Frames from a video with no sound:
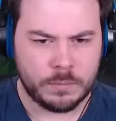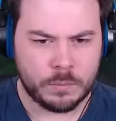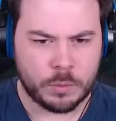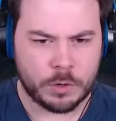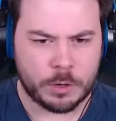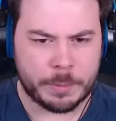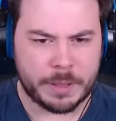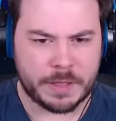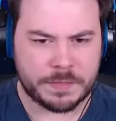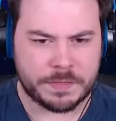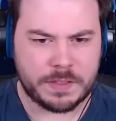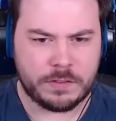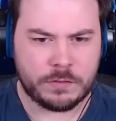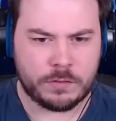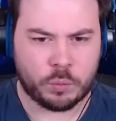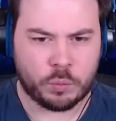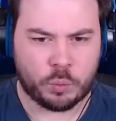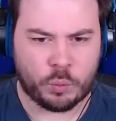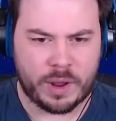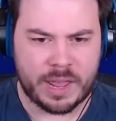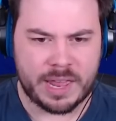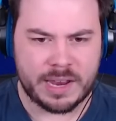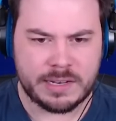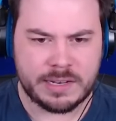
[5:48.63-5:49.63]
What about these
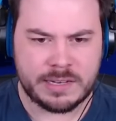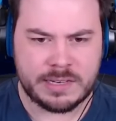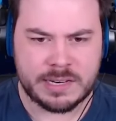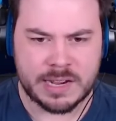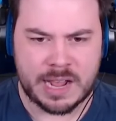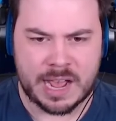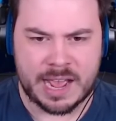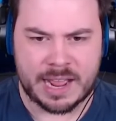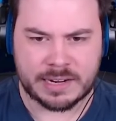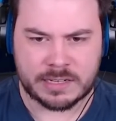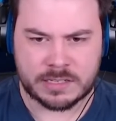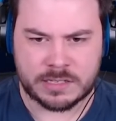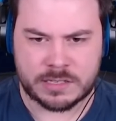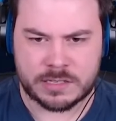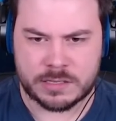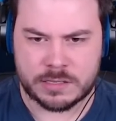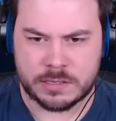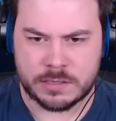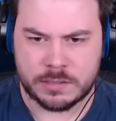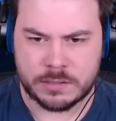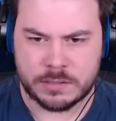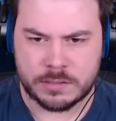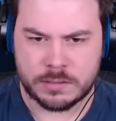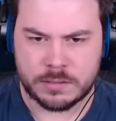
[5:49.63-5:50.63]
red
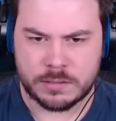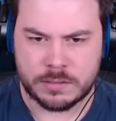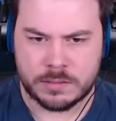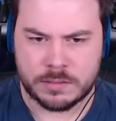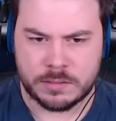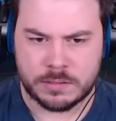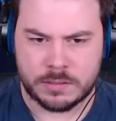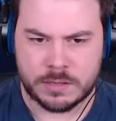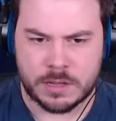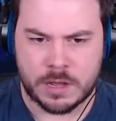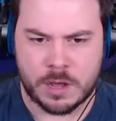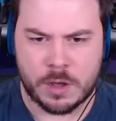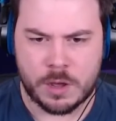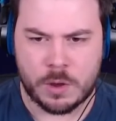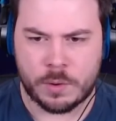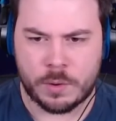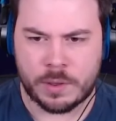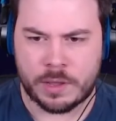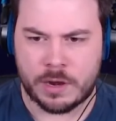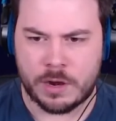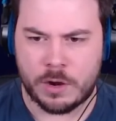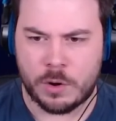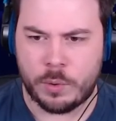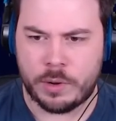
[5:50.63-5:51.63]
dots? Oh,
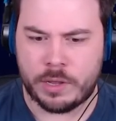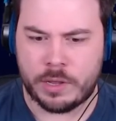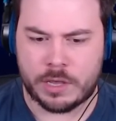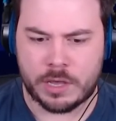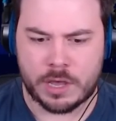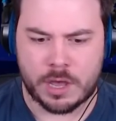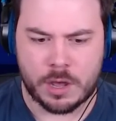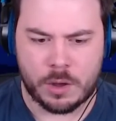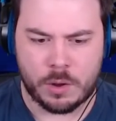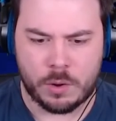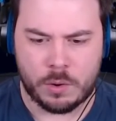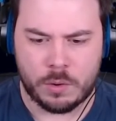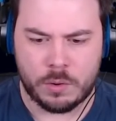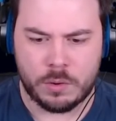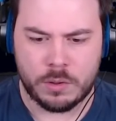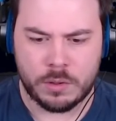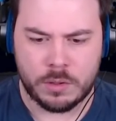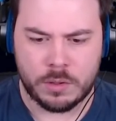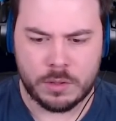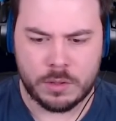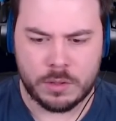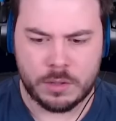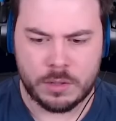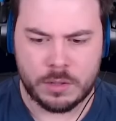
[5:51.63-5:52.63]
here we go.
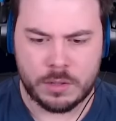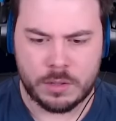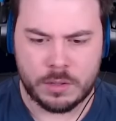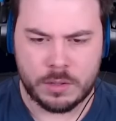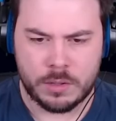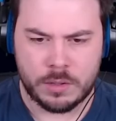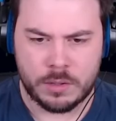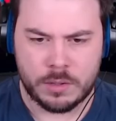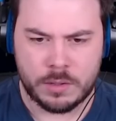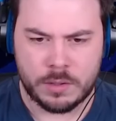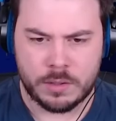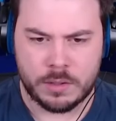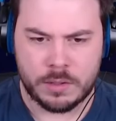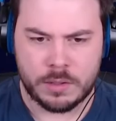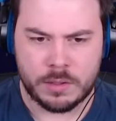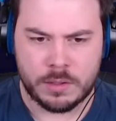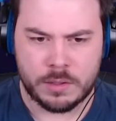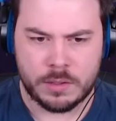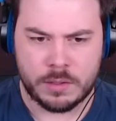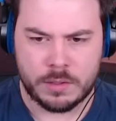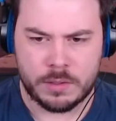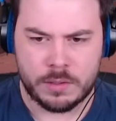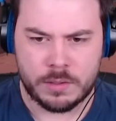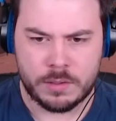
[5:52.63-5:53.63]
Go to that other
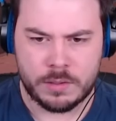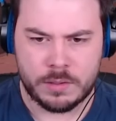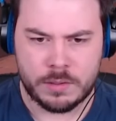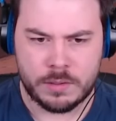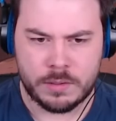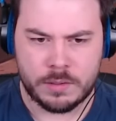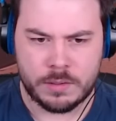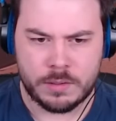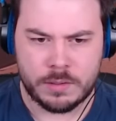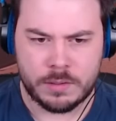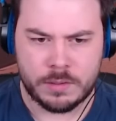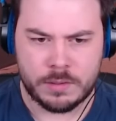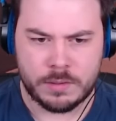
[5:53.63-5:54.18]
switch.